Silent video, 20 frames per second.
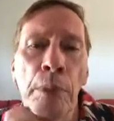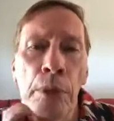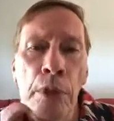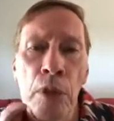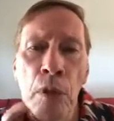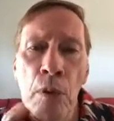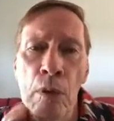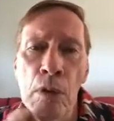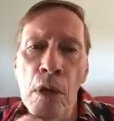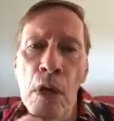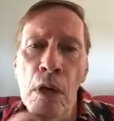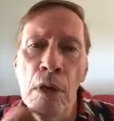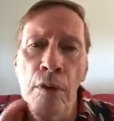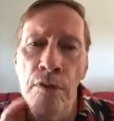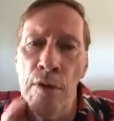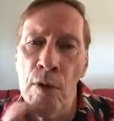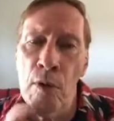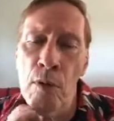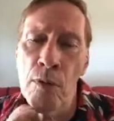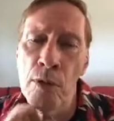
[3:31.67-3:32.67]
But she was on
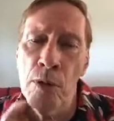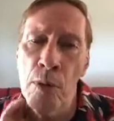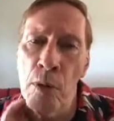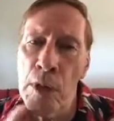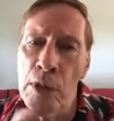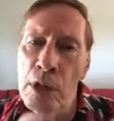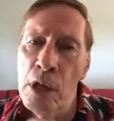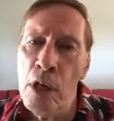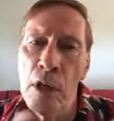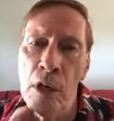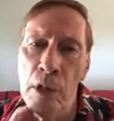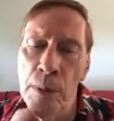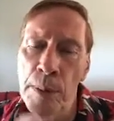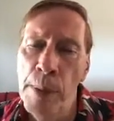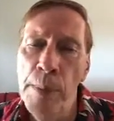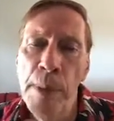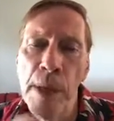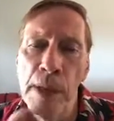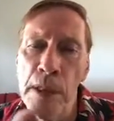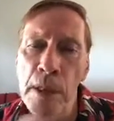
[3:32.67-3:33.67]
the phone. She wanted to talk to
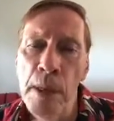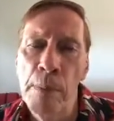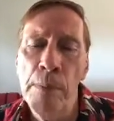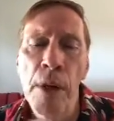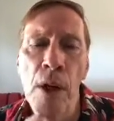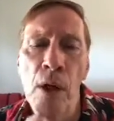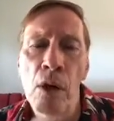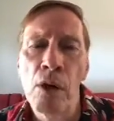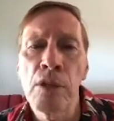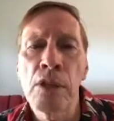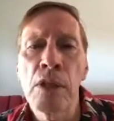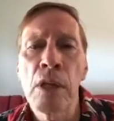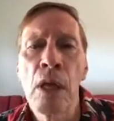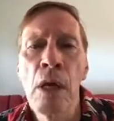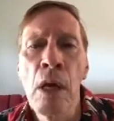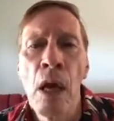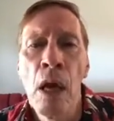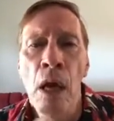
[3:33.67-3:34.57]
me about something else.